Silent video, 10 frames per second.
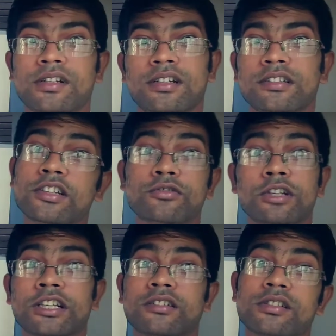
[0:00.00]
This
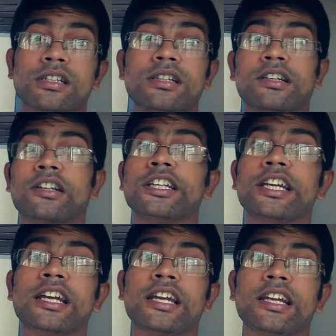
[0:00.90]
will
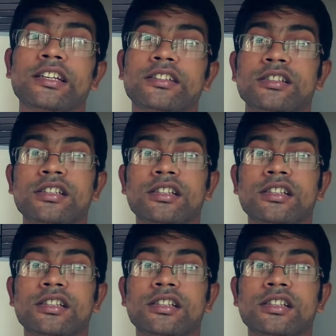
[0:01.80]
create